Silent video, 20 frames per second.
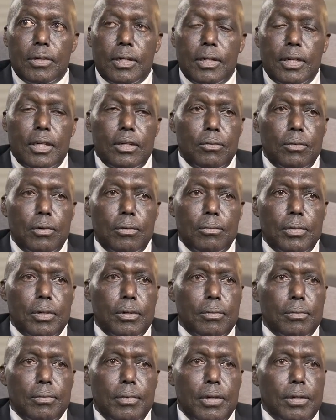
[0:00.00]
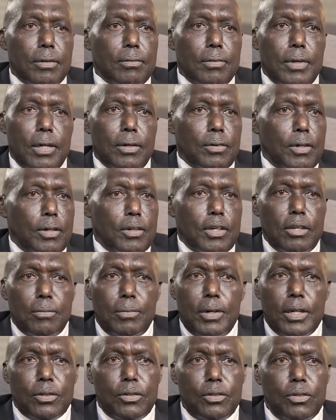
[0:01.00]
Can I remember? I'll, I'll, get
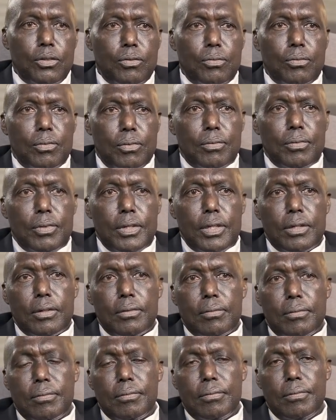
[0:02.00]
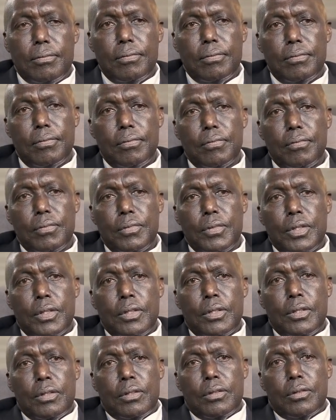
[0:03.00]
back okay. to you. Okay. Yeah. Mm. Uh,
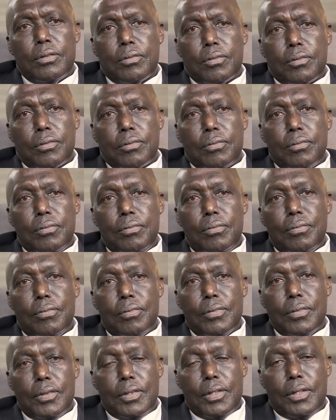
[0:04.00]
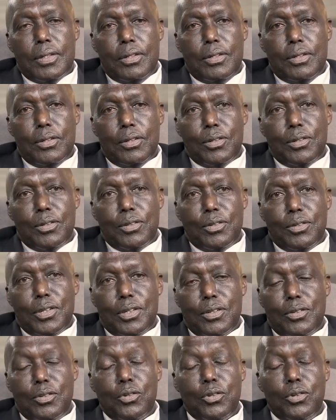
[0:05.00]
I've googled it. Google it, people. You
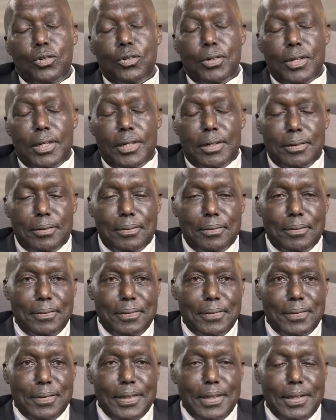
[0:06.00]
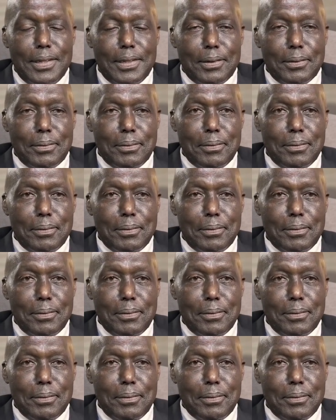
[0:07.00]
can Google. yeah. yeah. Google is a good yeah. friend.